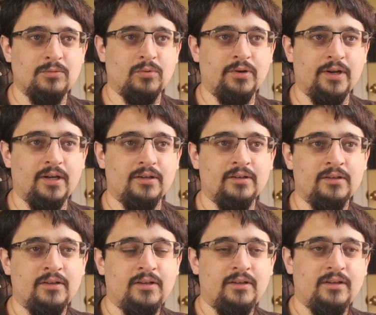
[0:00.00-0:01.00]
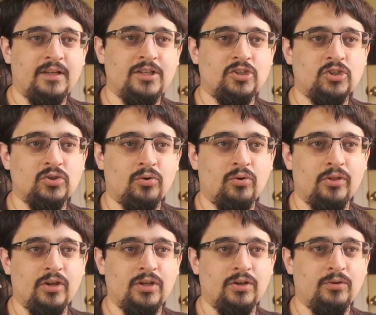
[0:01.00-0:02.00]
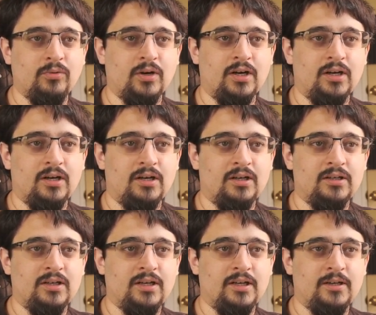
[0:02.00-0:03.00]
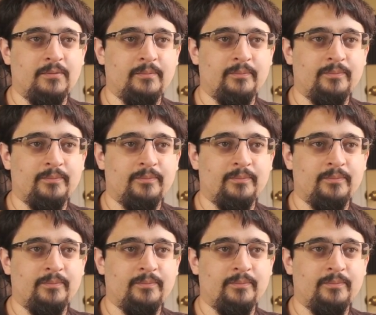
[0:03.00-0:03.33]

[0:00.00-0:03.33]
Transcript: You want to ensure that you are um,